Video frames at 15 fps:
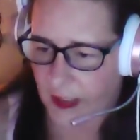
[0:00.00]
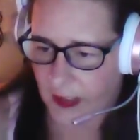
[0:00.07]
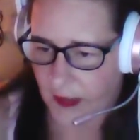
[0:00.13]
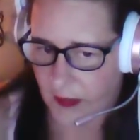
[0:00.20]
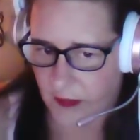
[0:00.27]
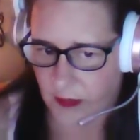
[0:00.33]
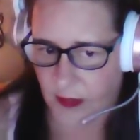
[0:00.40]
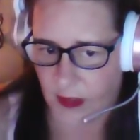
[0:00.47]

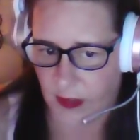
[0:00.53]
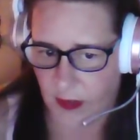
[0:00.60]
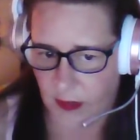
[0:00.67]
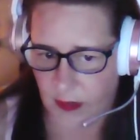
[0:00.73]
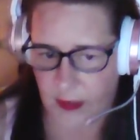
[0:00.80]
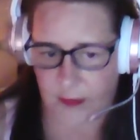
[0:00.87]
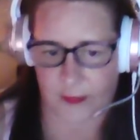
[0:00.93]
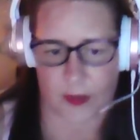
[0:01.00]
And
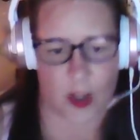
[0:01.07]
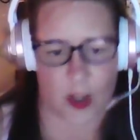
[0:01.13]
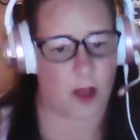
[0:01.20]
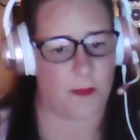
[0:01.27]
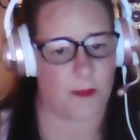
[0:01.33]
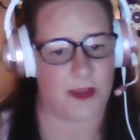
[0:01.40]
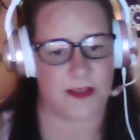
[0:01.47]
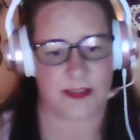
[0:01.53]
in the
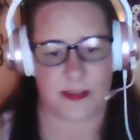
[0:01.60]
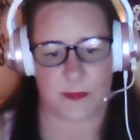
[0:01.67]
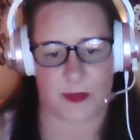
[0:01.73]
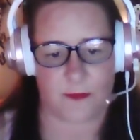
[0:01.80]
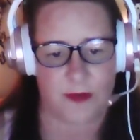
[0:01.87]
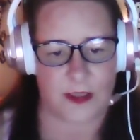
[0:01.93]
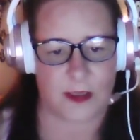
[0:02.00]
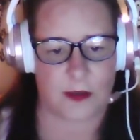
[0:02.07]
comments in
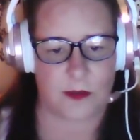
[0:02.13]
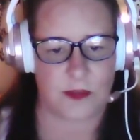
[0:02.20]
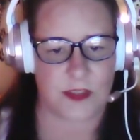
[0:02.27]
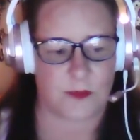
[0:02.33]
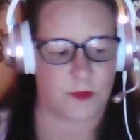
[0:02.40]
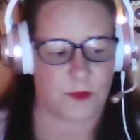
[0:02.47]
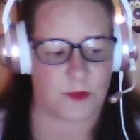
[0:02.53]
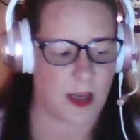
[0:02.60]
my
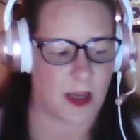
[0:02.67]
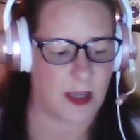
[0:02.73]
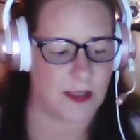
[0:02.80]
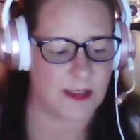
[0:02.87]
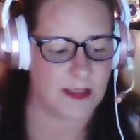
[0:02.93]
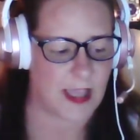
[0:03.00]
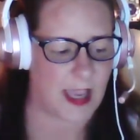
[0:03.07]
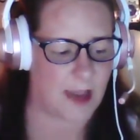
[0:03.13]
videos, if you
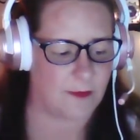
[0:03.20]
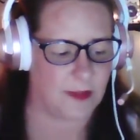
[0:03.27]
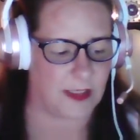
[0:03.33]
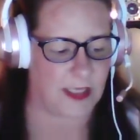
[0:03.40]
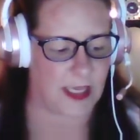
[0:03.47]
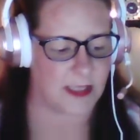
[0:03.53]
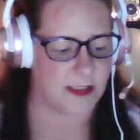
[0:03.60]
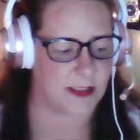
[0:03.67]
guys have any
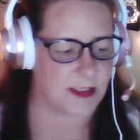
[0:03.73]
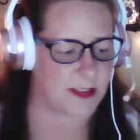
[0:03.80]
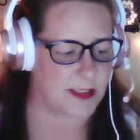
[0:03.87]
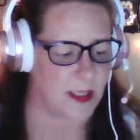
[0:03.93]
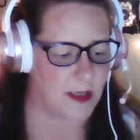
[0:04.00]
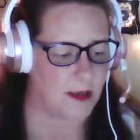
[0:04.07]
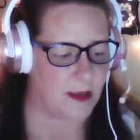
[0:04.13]
cases